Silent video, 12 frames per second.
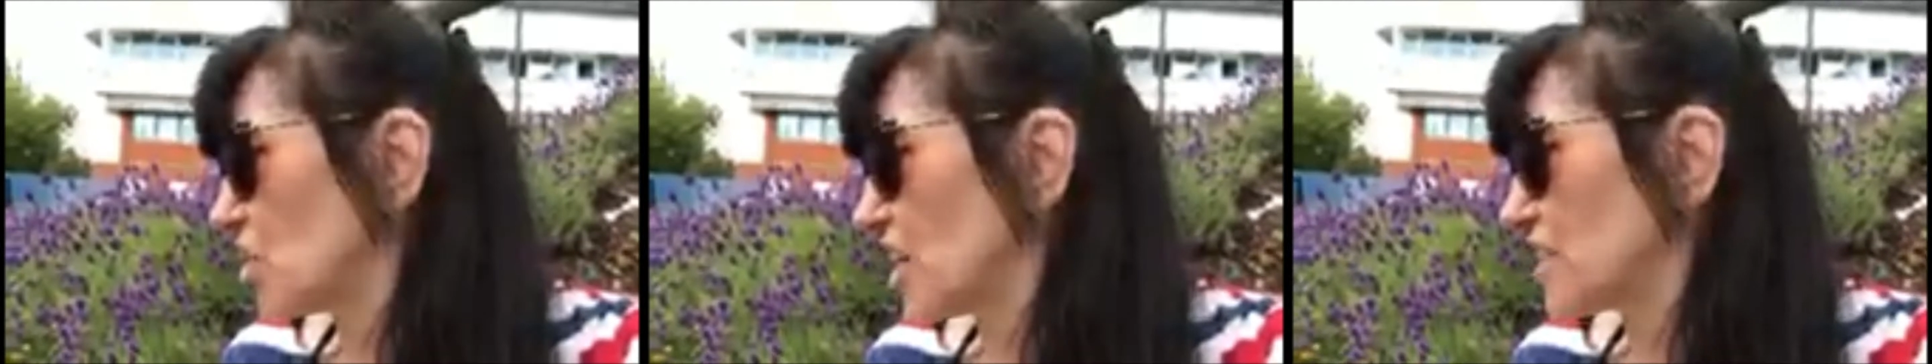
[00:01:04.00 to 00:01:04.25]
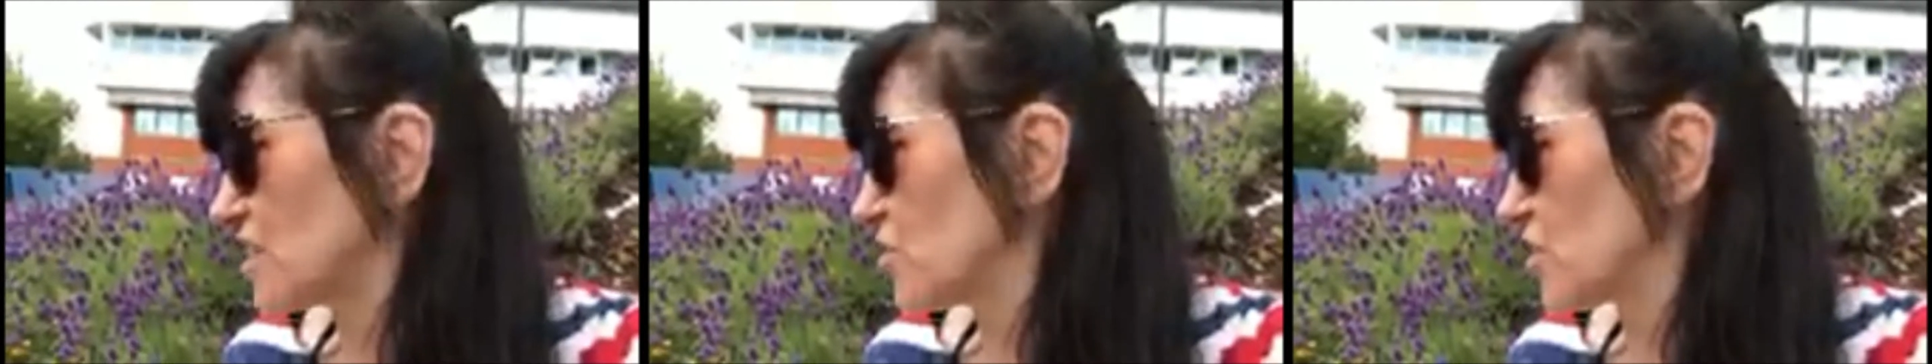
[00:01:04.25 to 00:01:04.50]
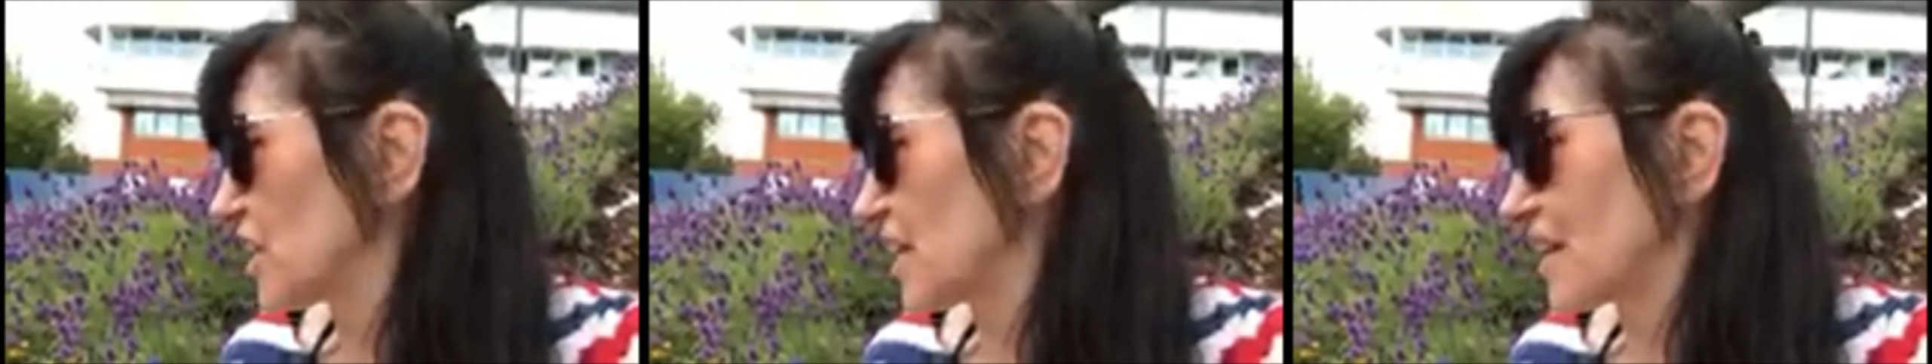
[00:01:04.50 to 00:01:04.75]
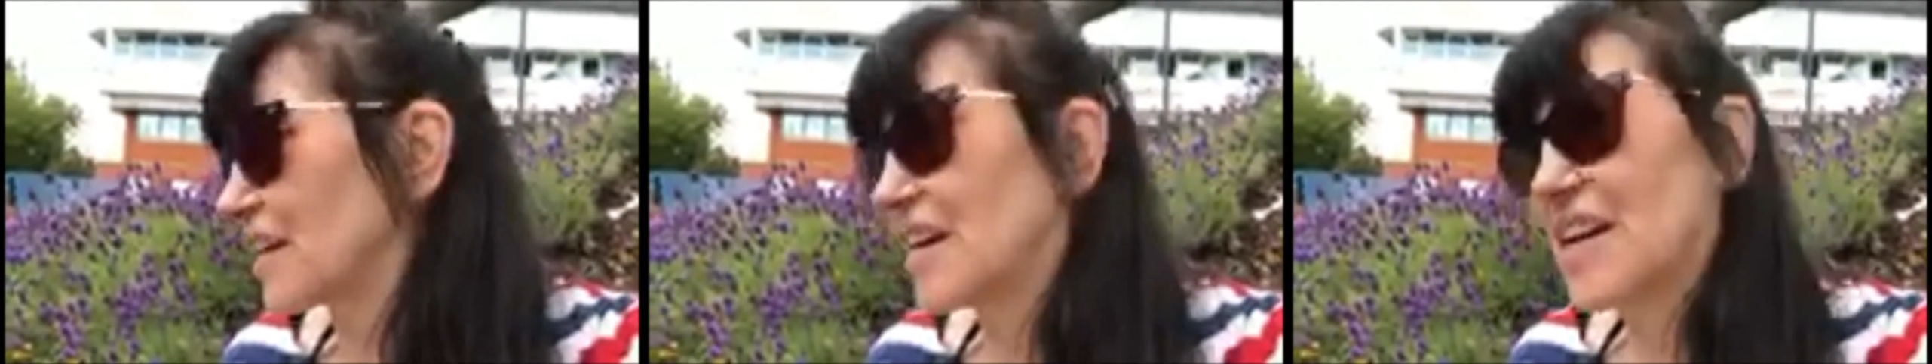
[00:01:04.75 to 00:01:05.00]
just
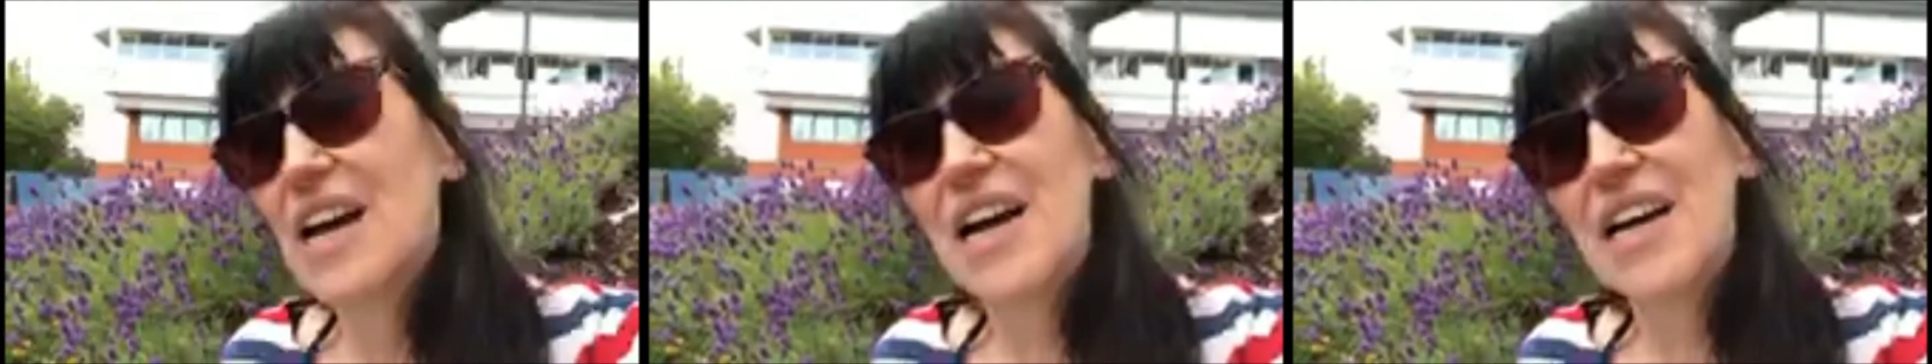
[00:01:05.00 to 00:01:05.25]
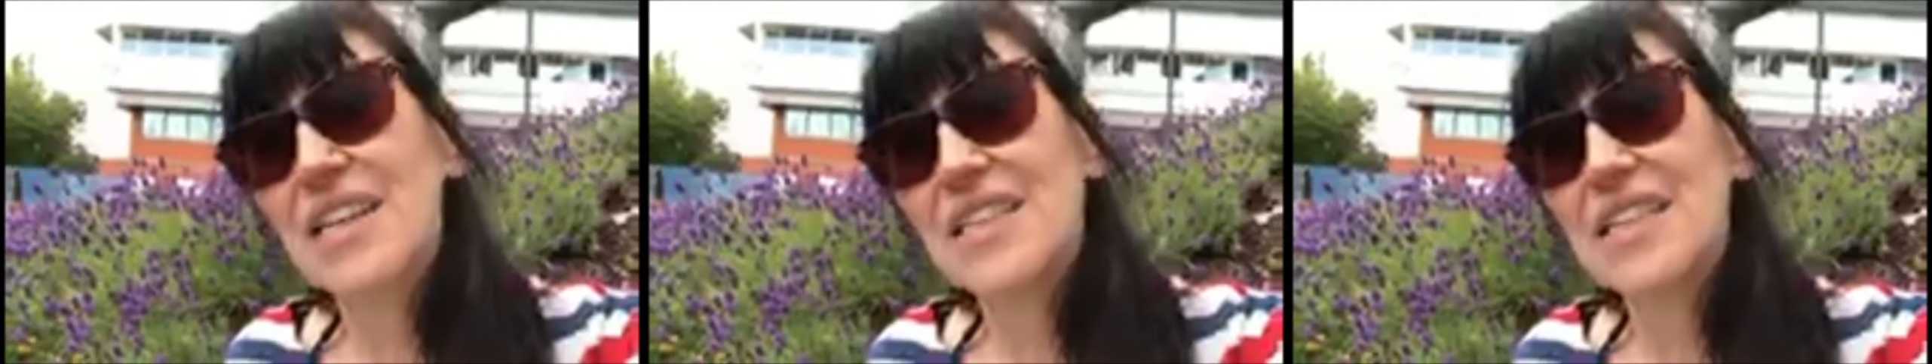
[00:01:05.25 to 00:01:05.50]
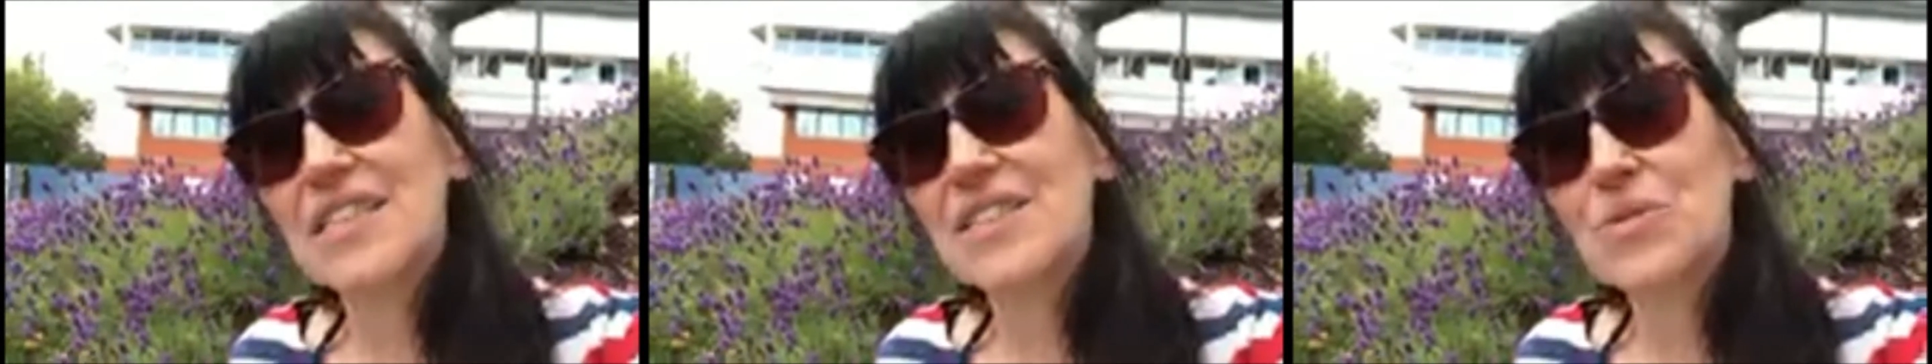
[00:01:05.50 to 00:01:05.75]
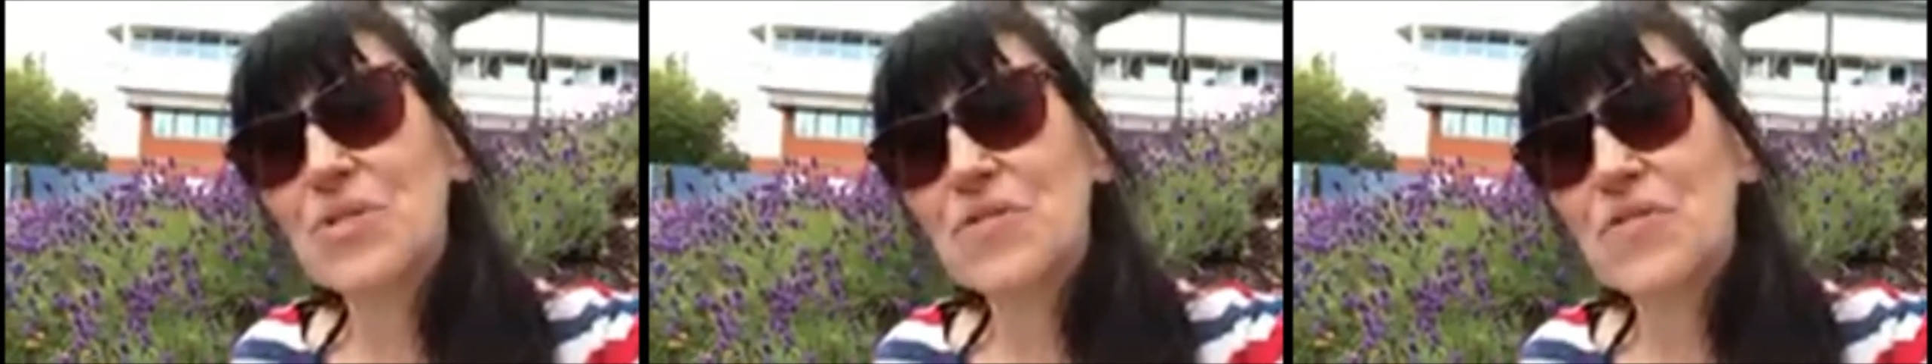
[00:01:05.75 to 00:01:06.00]
looking at this
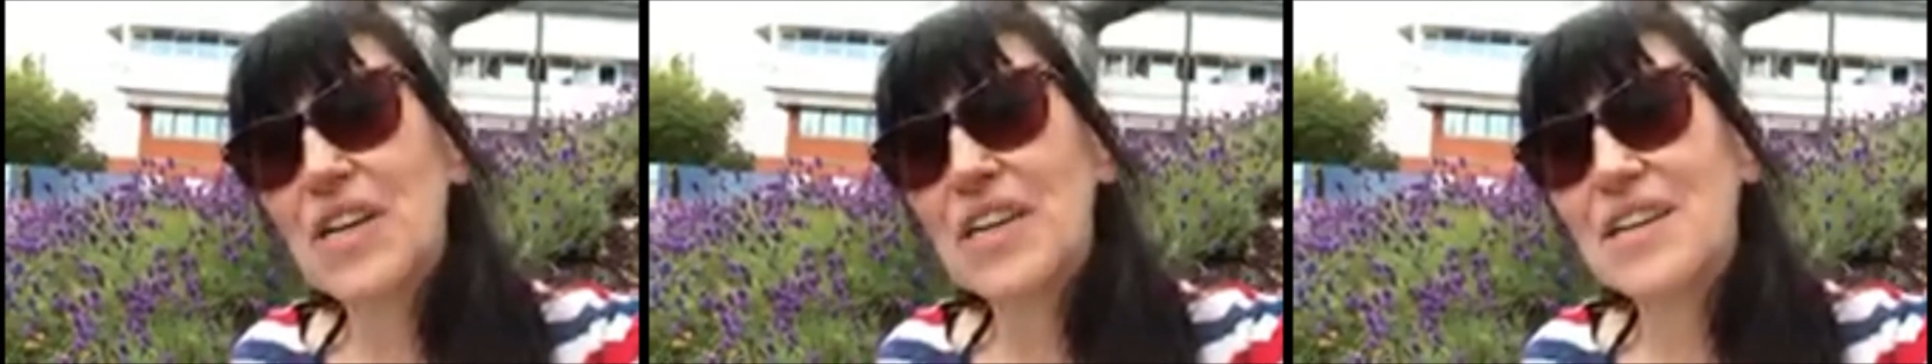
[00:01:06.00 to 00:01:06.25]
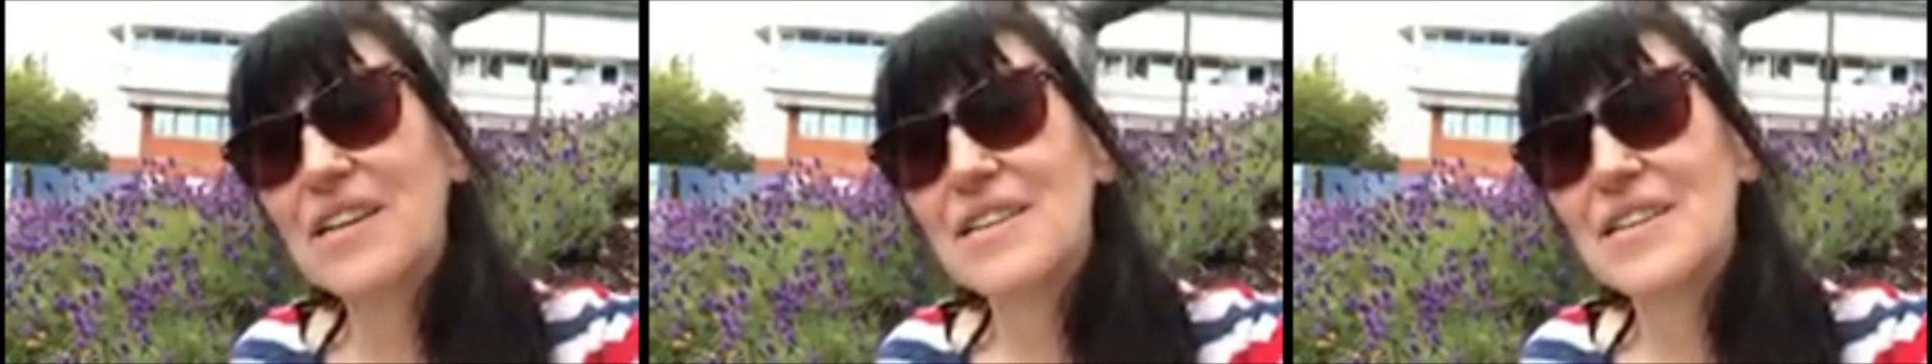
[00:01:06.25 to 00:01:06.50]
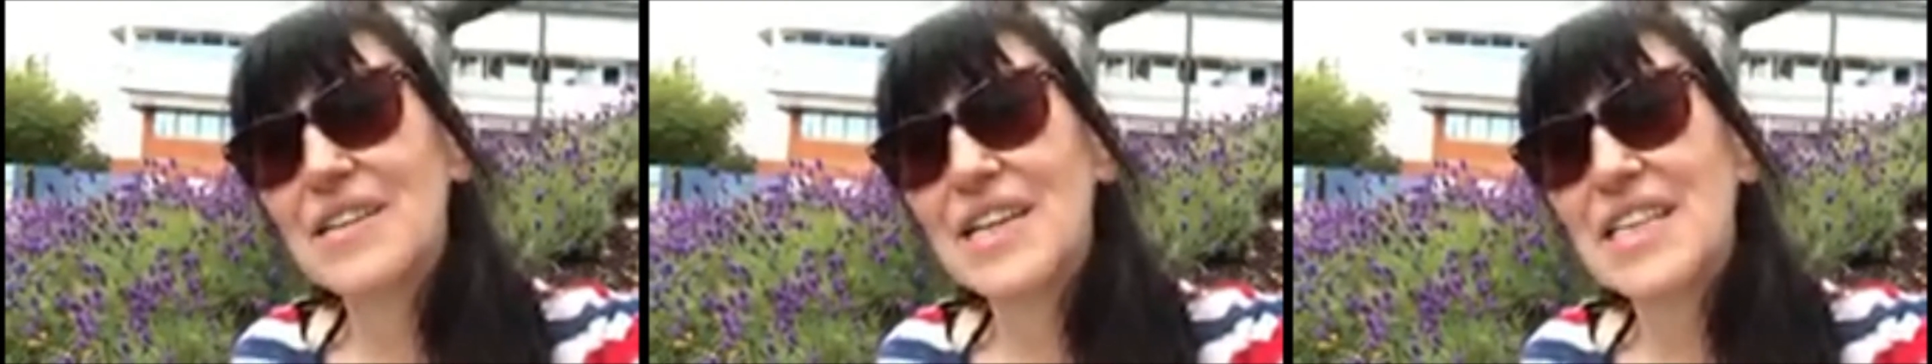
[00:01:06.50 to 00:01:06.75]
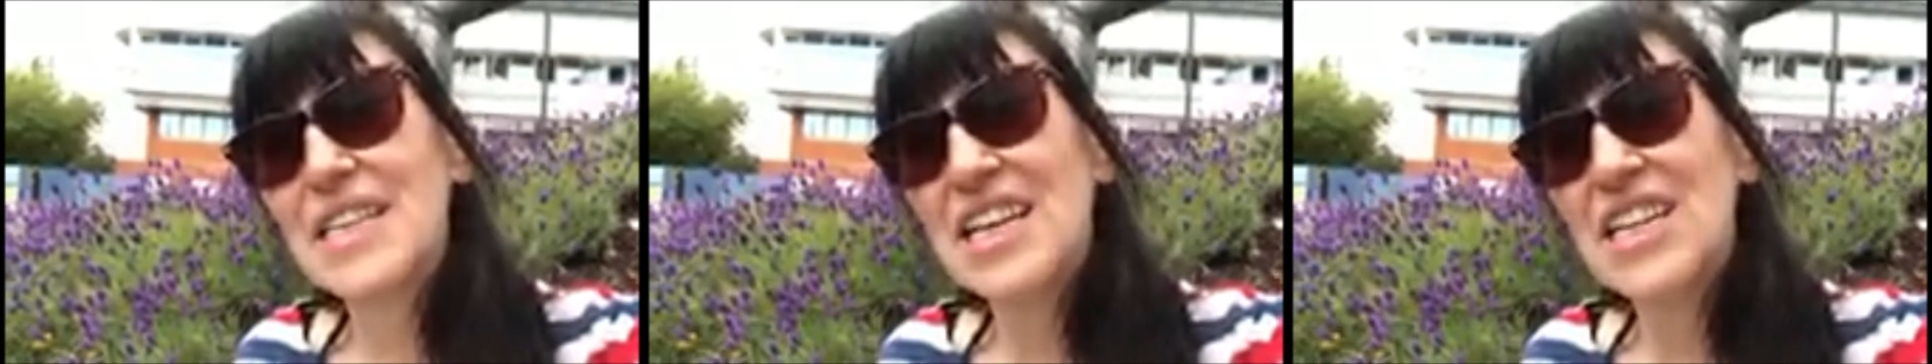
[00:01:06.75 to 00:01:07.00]
sort of thing
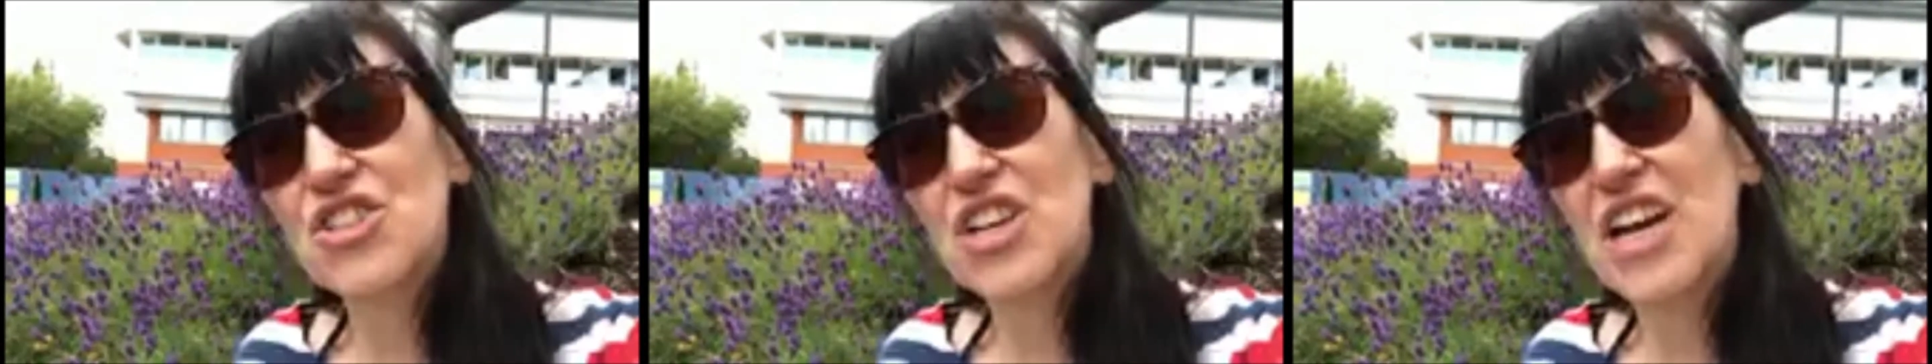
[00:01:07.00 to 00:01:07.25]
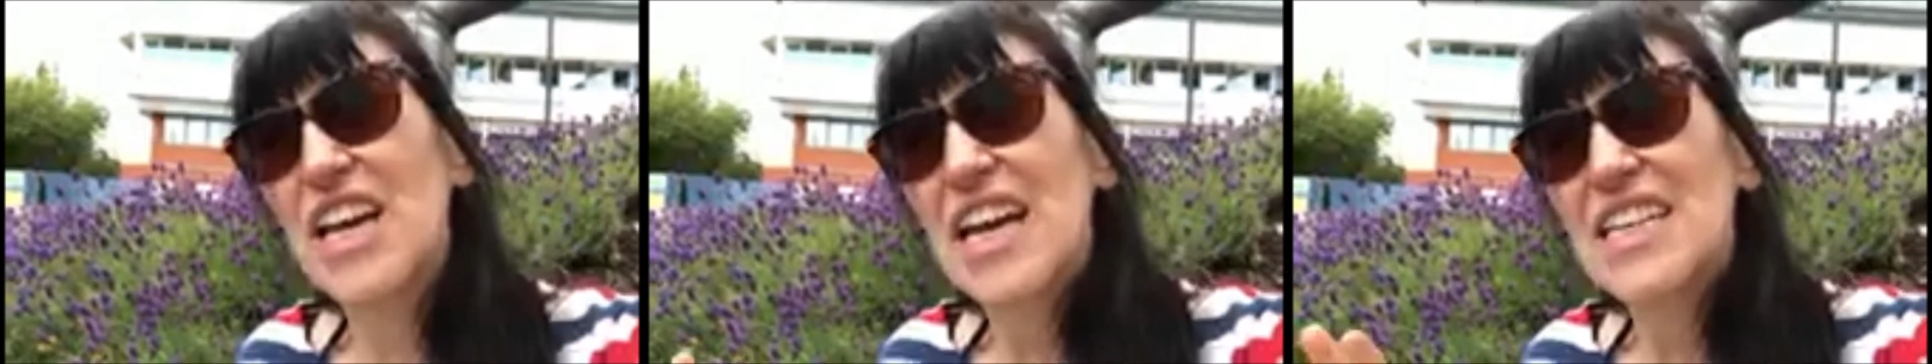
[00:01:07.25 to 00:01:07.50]
in nature,